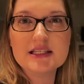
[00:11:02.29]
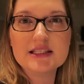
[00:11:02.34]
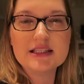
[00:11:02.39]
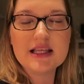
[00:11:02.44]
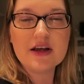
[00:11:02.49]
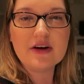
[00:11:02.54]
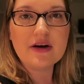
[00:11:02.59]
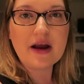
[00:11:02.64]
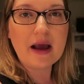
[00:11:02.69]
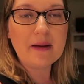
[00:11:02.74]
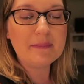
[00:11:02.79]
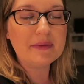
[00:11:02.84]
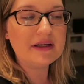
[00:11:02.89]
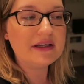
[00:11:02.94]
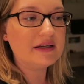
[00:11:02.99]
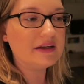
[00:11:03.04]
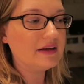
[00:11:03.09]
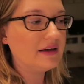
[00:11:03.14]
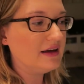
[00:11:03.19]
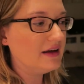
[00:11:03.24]
like that are
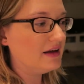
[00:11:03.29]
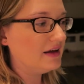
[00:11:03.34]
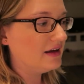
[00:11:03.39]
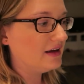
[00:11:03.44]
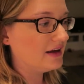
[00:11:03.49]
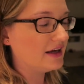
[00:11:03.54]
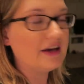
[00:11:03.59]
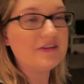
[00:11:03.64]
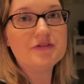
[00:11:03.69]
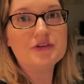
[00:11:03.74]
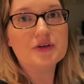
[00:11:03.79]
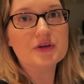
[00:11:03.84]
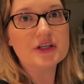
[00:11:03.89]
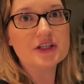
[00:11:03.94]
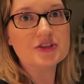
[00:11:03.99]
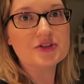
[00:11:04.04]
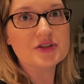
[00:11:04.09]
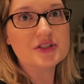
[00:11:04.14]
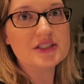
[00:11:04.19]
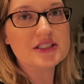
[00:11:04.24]
happening if you're
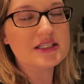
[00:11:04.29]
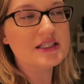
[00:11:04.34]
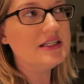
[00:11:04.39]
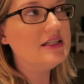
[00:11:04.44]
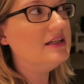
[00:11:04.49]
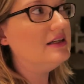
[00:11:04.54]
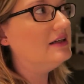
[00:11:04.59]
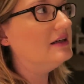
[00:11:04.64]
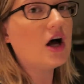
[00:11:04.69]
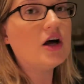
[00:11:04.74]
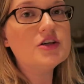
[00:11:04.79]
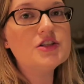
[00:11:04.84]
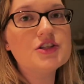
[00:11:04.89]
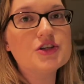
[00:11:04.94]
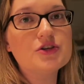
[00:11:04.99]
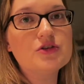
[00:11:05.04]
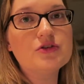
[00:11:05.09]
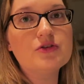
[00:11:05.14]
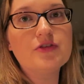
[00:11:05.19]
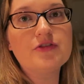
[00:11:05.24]
interested.
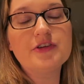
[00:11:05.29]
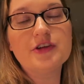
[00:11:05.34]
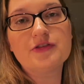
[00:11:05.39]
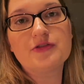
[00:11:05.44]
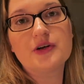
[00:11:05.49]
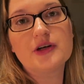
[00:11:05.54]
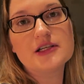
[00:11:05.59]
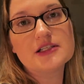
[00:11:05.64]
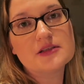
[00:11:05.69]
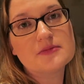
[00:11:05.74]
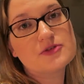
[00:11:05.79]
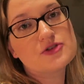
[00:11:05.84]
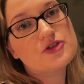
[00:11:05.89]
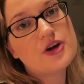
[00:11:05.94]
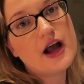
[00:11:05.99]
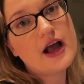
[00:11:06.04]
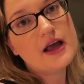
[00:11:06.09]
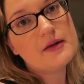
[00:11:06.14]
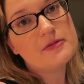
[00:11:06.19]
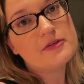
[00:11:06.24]
Also, feel free to
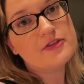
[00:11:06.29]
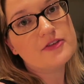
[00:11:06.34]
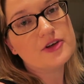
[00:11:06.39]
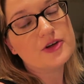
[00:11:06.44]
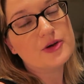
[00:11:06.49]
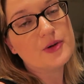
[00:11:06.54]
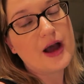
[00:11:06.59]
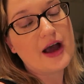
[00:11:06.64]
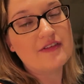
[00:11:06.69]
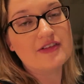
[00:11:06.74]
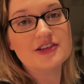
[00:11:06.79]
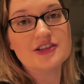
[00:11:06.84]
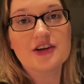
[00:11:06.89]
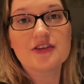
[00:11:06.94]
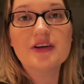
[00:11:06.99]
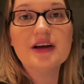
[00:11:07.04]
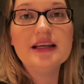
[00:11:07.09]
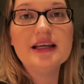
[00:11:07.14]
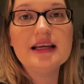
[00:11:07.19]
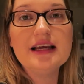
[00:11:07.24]
subscribe if you haven't
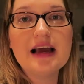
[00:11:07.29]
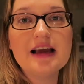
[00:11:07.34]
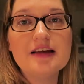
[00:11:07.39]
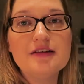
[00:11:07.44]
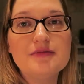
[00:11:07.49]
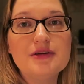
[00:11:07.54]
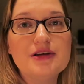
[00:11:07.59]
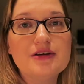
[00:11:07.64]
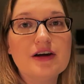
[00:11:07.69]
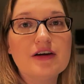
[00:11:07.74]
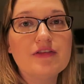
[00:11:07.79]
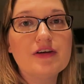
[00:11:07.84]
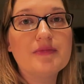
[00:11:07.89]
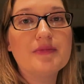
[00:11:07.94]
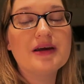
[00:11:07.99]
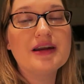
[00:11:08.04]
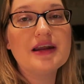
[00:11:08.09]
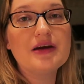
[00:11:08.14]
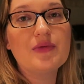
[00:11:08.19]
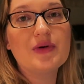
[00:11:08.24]
already. I am here every
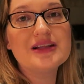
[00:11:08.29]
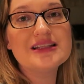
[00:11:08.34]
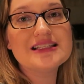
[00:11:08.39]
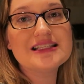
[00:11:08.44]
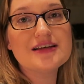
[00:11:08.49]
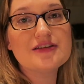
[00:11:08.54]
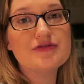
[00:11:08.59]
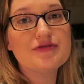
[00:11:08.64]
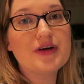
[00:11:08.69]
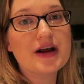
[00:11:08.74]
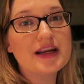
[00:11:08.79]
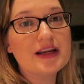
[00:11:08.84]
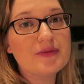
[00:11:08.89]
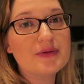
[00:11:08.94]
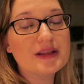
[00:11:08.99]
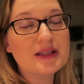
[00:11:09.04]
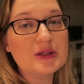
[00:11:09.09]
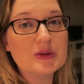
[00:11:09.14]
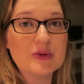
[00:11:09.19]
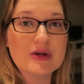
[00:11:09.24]
Monday, Wednesday, and Friday
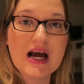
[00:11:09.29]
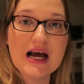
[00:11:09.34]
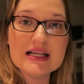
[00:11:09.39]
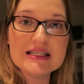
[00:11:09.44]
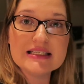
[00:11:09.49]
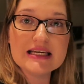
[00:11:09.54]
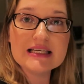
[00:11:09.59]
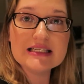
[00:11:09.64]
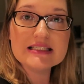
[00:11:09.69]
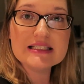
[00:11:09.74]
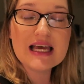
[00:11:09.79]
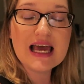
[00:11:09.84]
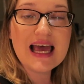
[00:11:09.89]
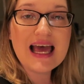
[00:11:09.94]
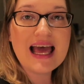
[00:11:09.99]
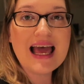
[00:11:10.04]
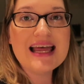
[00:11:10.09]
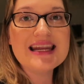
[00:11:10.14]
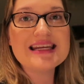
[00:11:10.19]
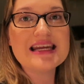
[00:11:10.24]
with new content
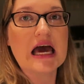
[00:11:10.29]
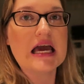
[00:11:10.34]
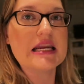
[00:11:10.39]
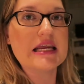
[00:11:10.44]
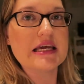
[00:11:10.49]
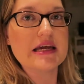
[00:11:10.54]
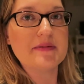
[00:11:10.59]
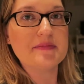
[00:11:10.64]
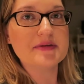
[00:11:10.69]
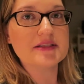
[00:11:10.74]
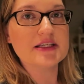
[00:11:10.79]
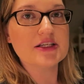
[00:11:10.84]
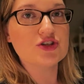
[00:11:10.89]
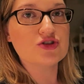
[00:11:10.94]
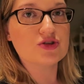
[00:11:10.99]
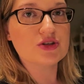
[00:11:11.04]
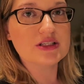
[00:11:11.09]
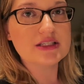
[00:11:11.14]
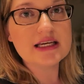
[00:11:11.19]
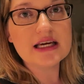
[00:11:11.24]
at 9 a.m.
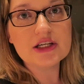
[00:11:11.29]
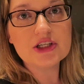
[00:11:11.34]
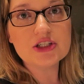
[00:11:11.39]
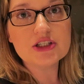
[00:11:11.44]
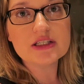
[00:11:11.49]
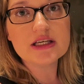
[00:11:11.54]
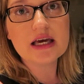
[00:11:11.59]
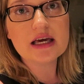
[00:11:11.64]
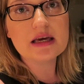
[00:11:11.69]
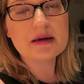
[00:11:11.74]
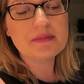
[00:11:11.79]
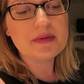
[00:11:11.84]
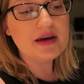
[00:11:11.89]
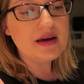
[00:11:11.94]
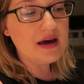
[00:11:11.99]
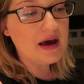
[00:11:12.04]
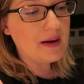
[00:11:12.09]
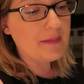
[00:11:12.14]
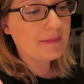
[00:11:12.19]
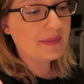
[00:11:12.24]
Central Standard Time,
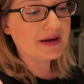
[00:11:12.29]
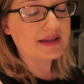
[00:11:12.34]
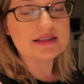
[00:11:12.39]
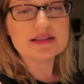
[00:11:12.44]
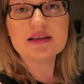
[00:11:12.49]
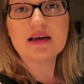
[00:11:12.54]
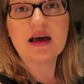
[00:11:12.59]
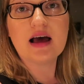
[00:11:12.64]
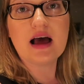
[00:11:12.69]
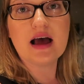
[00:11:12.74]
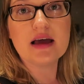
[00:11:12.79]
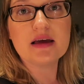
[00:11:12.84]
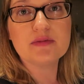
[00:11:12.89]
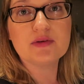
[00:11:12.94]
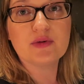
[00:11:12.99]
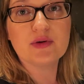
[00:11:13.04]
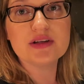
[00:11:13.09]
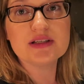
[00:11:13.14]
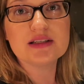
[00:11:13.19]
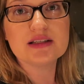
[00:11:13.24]
but I am
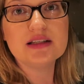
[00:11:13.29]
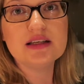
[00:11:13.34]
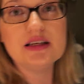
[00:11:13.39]
going to